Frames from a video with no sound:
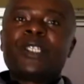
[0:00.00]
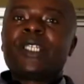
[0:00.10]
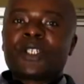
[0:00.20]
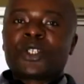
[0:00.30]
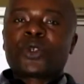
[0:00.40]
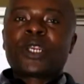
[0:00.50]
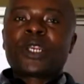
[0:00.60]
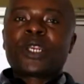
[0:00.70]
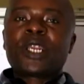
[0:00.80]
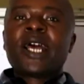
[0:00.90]
which has got
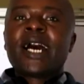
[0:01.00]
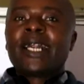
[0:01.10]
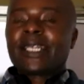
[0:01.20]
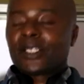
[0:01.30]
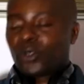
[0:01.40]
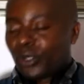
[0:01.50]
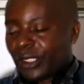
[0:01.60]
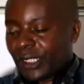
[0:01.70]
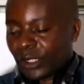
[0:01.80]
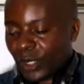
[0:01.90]
differentiation
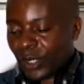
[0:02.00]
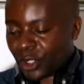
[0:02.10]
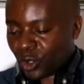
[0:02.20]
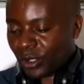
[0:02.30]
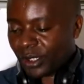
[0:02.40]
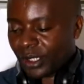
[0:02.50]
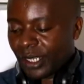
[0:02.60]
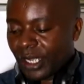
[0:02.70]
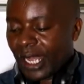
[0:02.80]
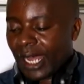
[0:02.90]
and has got
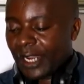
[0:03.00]
integration.